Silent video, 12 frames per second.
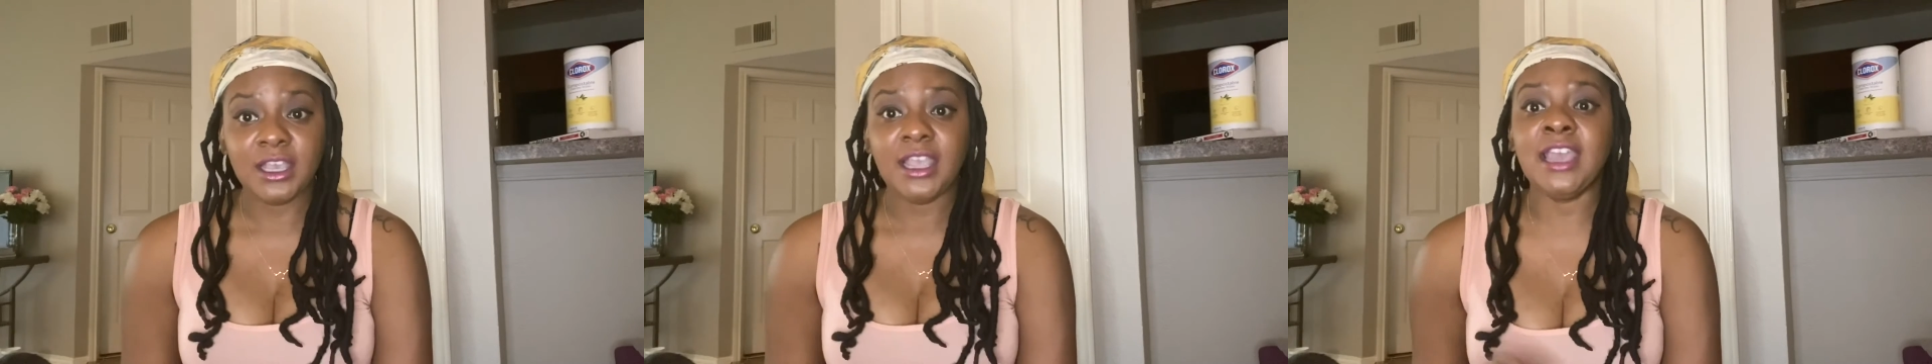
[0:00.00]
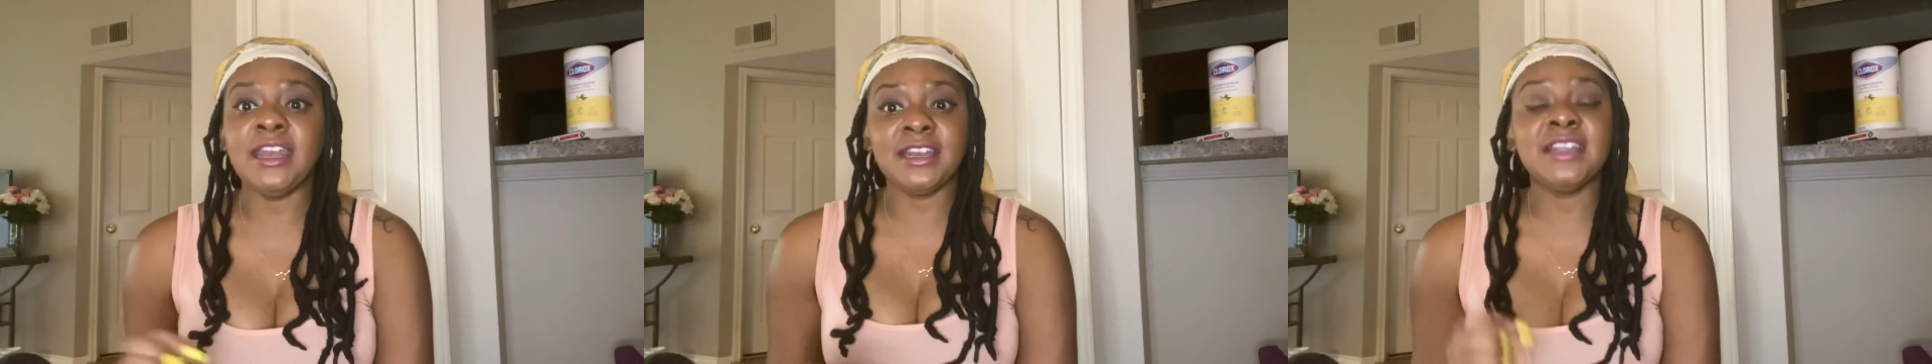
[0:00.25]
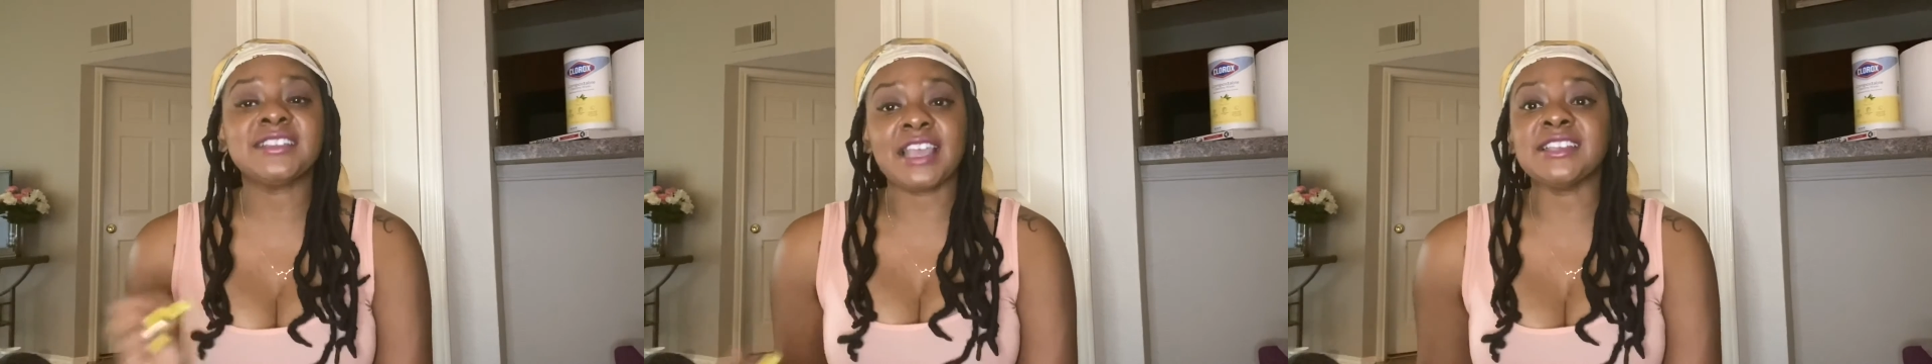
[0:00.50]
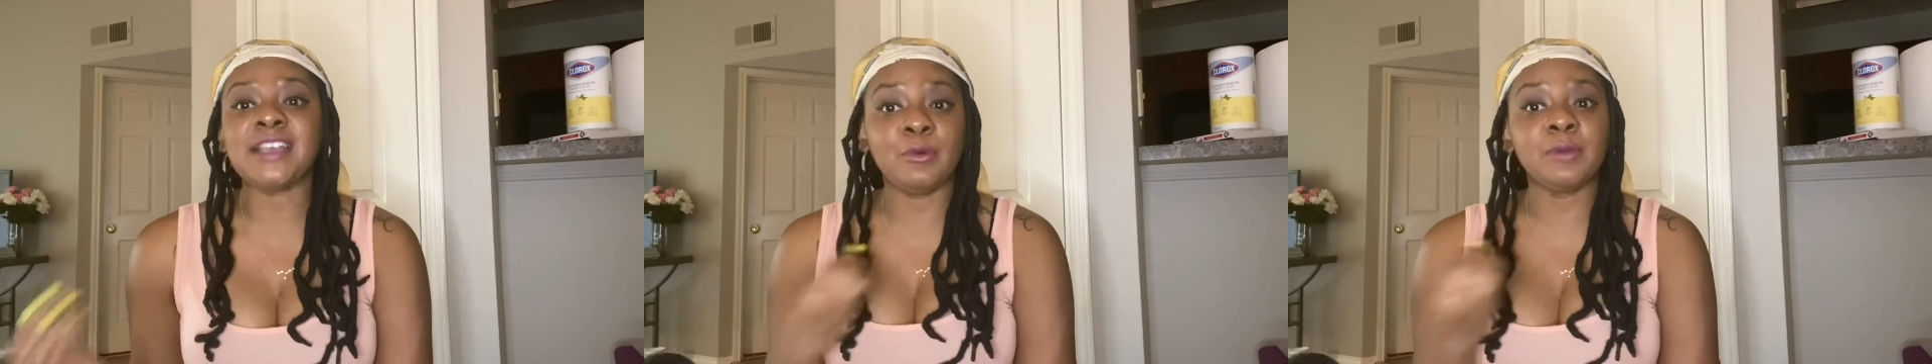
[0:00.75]
And in this
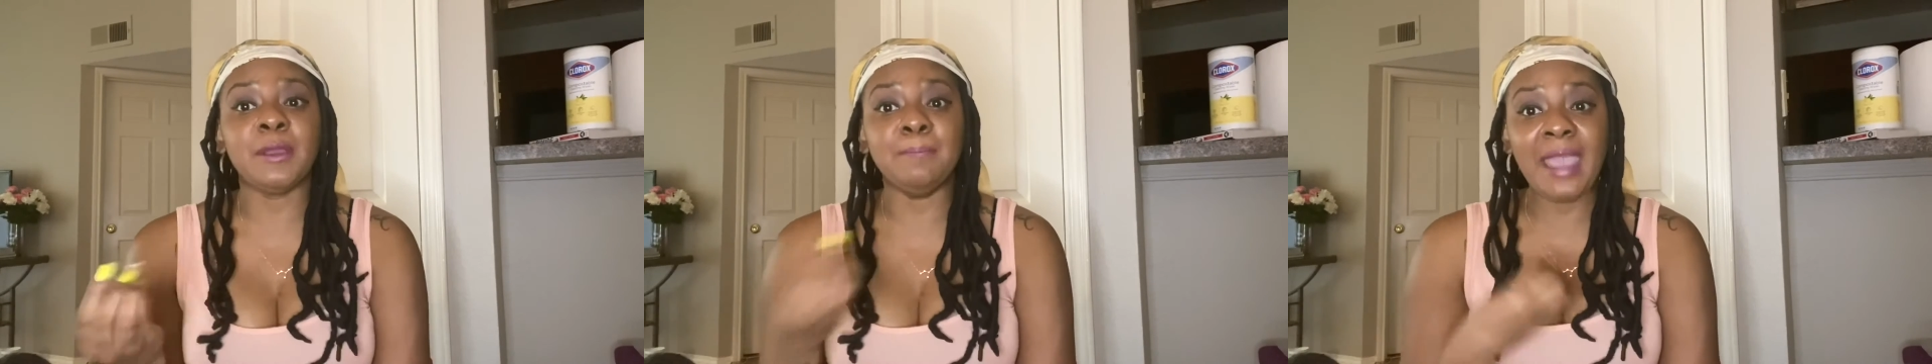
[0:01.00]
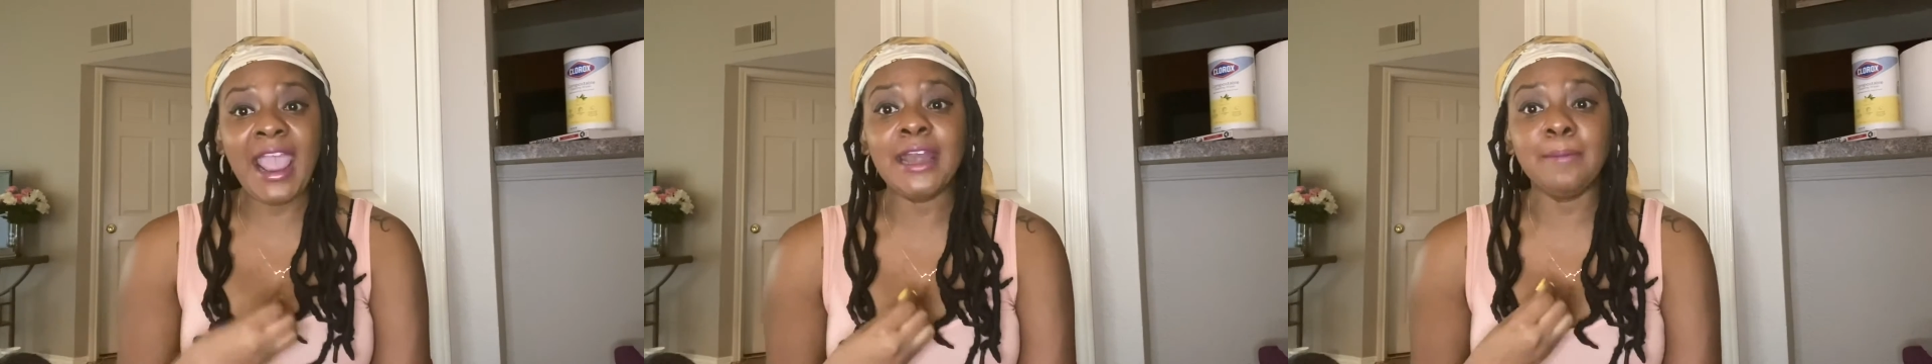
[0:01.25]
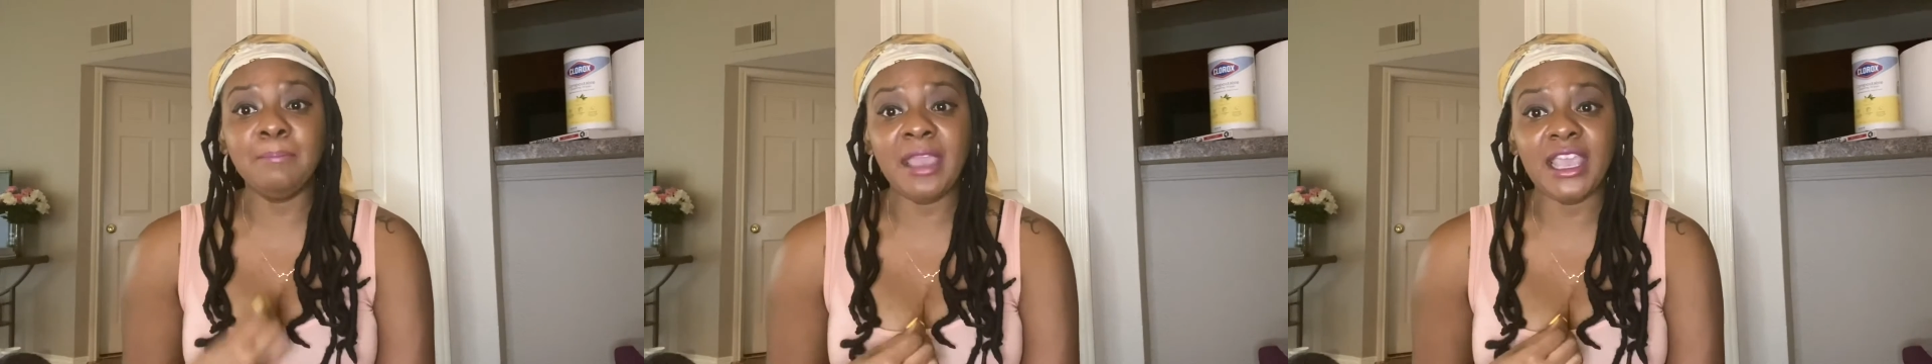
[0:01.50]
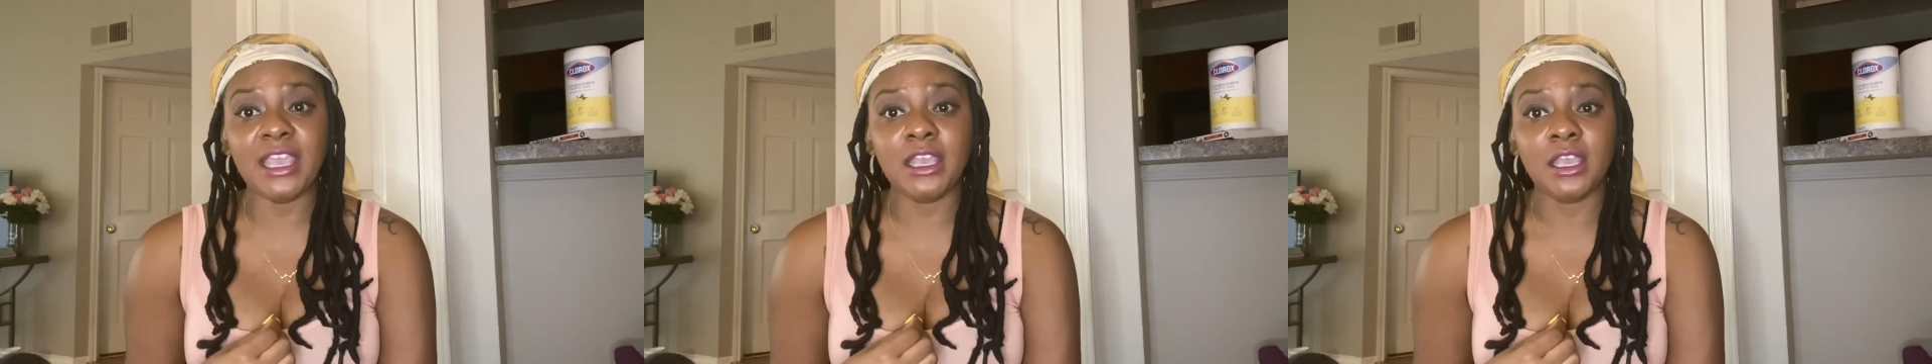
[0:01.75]
case, I would have been mad at
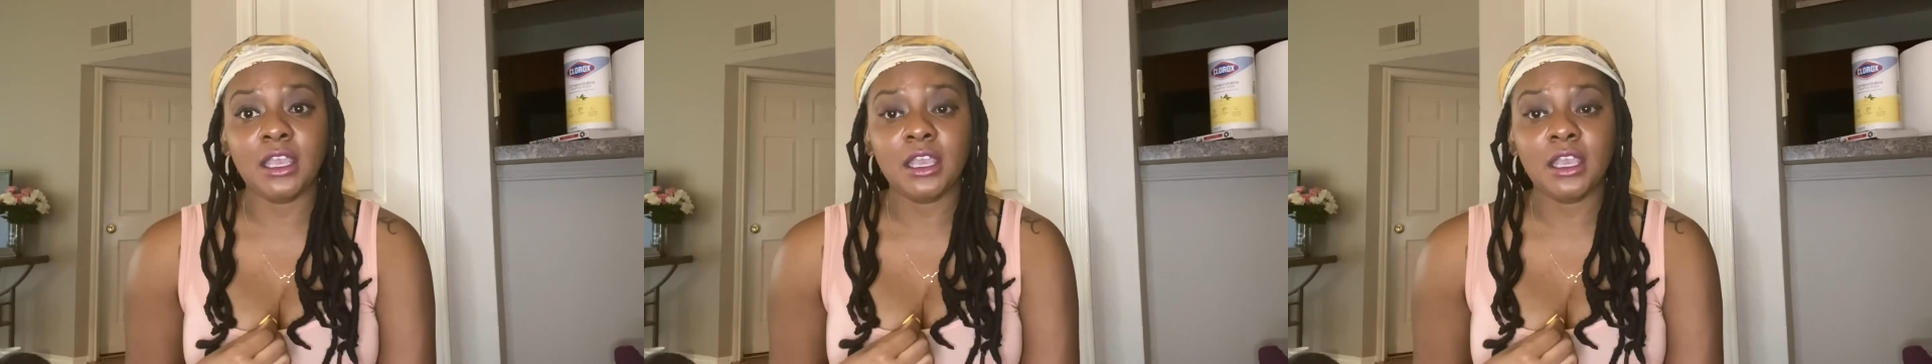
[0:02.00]
me